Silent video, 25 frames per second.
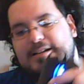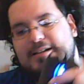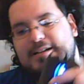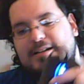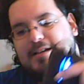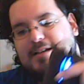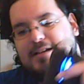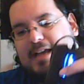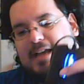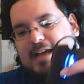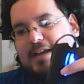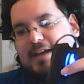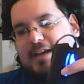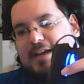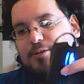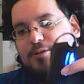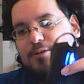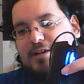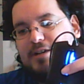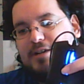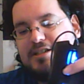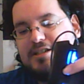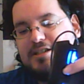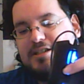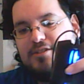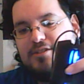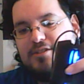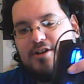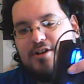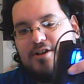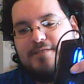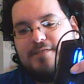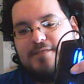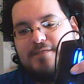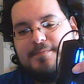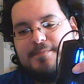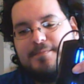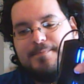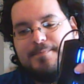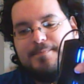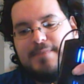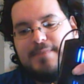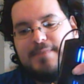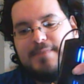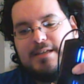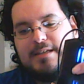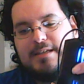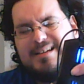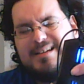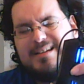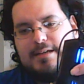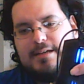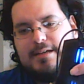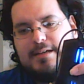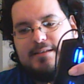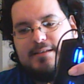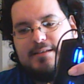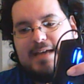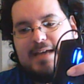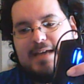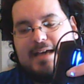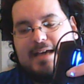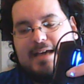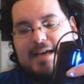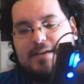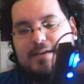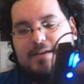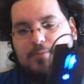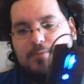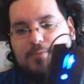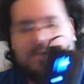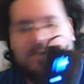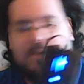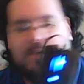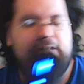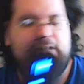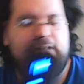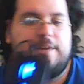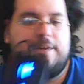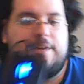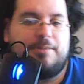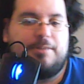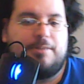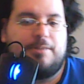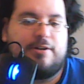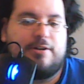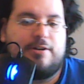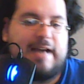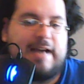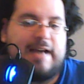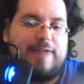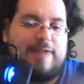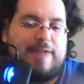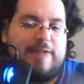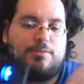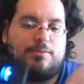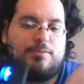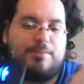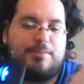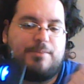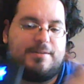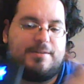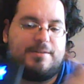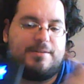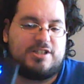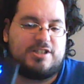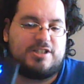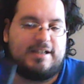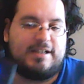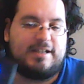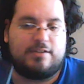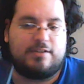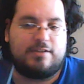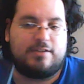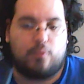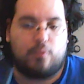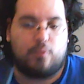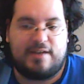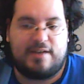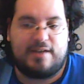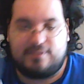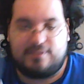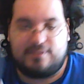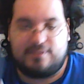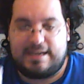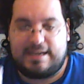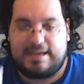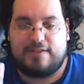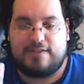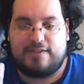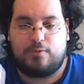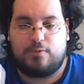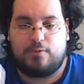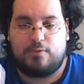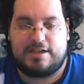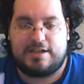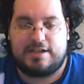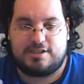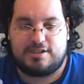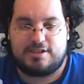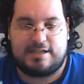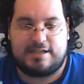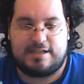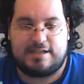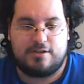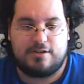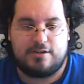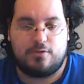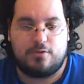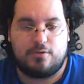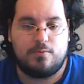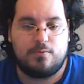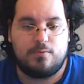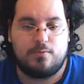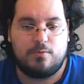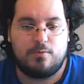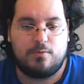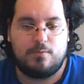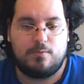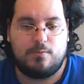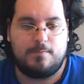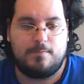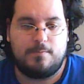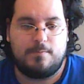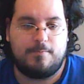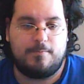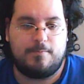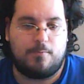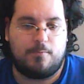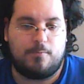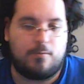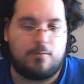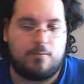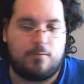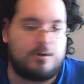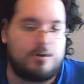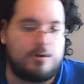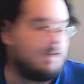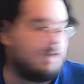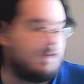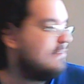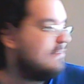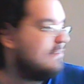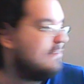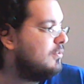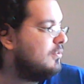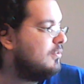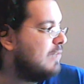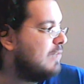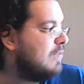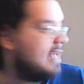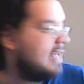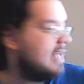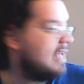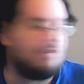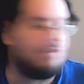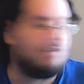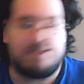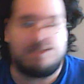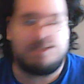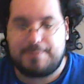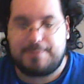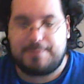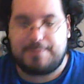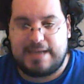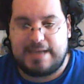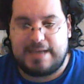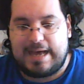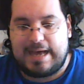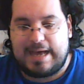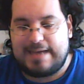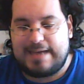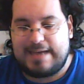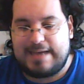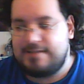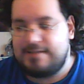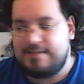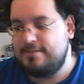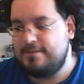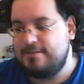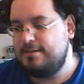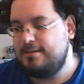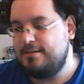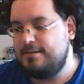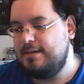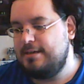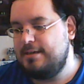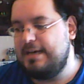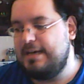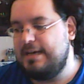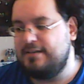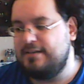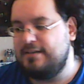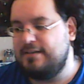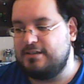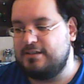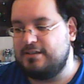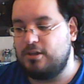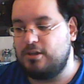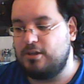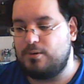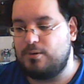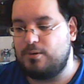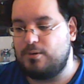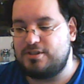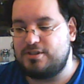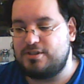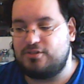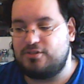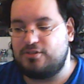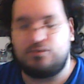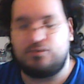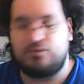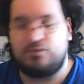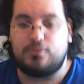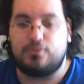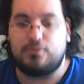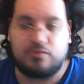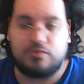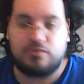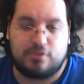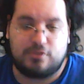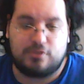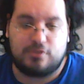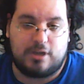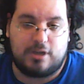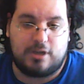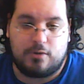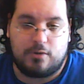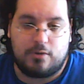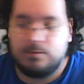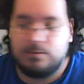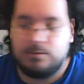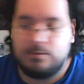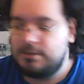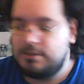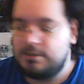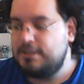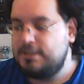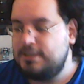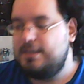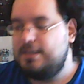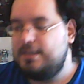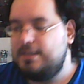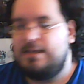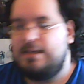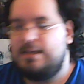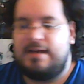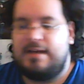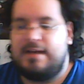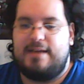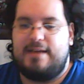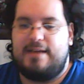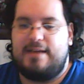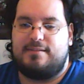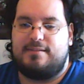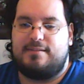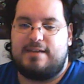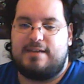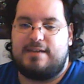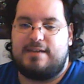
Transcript: Hand-eye coordination is off. That whenever I upload it, I have to pretty much click it twice to get it to actually, work at 2000 dpi. Anything lower is just too slow. Has